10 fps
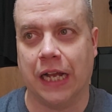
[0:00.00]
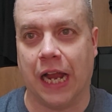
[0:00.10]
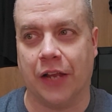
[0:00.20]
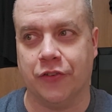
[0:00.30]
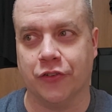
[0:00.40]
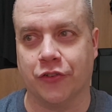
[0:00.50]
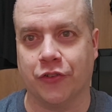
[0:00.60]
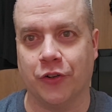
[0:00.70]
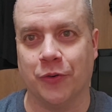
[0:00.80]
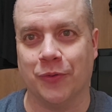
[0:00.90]
I just
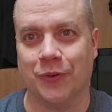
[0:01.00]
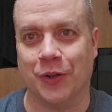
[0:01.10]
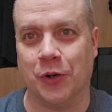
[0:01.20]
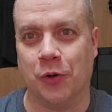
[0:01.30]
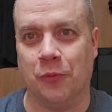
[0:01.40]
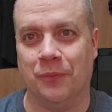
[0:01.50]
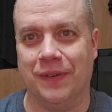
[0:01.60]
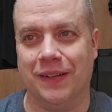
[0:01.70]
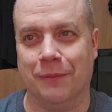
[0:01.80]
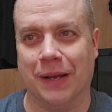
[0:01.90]
don't know
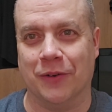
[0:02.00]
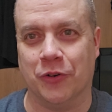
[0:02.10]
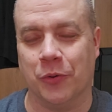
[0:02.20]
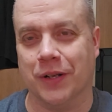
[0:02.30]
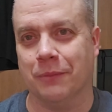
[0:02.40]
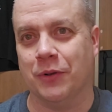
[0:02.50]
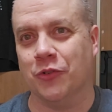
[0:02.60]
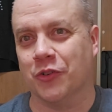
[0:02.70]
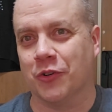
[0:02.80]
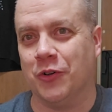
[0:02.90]
about doing a
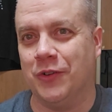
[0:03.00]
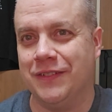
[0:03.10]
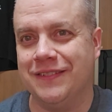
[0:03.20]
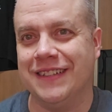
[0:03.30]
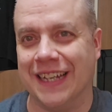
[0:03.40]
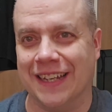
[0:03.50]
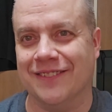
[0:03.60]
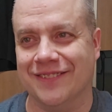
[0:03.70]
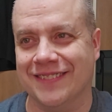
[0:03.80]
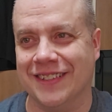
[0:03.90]
musical
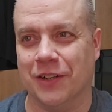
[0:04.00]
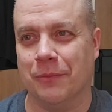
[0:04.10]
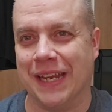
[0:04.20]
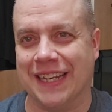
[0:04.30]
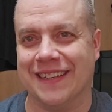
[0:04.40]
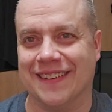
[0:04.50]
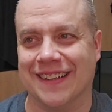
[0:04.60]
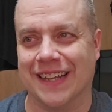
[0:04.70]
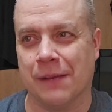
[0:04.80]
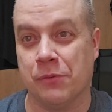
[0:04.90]
and, you know, making it
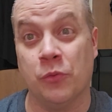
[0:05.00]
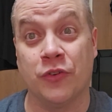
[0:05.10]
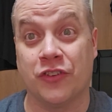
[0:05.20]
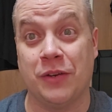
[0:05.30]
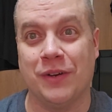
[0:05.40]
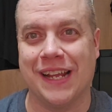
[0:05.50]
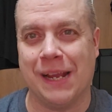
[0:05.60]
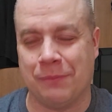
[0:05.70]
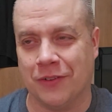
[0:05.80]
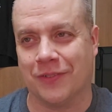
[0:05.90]
like that. But we'll see what
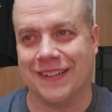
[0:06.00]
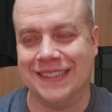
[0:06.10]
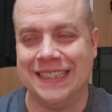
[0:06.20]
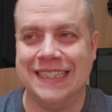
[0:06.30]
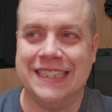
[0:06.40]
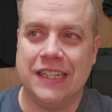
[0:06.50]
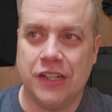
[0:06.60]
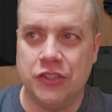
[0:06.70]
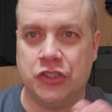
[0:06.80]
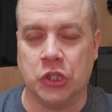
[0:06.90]
happens. But
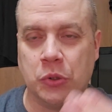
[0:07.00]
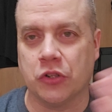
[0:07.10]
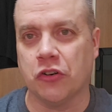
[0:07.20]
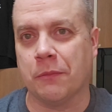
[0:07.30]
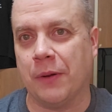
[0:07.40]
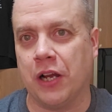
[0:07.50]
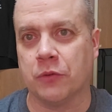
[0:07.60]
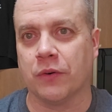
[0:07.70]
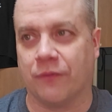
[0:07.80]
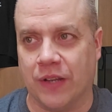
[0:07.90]
Joker,
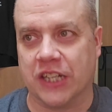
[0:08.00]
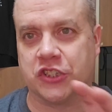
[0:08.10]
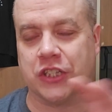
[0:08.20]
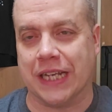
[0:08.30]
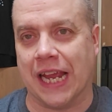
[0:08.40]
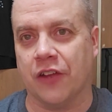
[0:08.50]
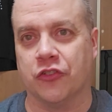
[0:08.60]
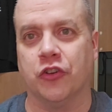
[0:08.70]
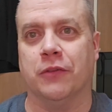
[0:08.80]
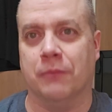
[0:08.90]
upon reflection, has
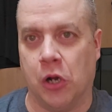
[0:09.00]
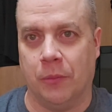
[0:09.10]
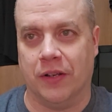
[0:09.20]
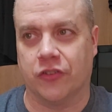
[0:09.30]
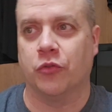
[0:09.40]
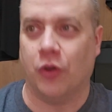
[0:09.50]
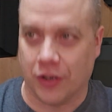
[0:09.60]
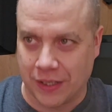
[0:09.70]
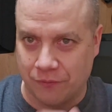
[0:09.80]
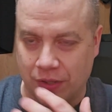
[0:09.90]
good moments.
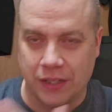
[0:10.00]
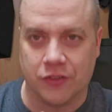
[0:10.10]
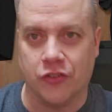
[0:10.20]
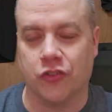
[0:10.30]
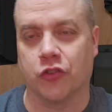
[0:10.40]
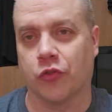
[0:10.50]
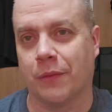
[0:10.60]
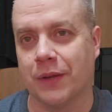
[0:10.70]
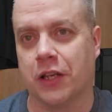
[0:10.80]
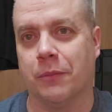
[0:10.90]
Joaquin Phoenix's
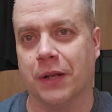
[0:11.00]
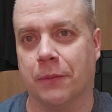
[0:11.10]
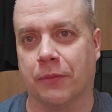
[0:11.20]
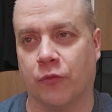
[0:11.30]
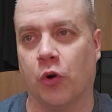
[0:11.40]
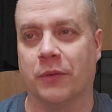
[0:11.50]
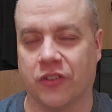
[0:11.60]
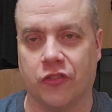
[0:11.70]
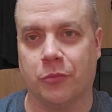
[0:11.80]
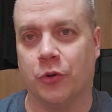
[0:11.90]
extremely committed performance
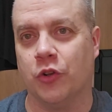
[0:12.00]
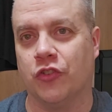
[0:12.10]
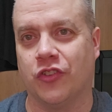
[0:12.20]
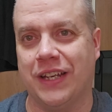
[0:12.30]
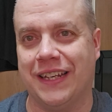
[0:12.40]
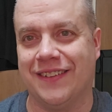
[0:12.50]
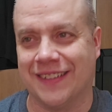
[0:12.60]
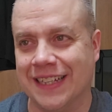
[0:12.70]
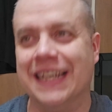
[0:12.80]
and some good scenes.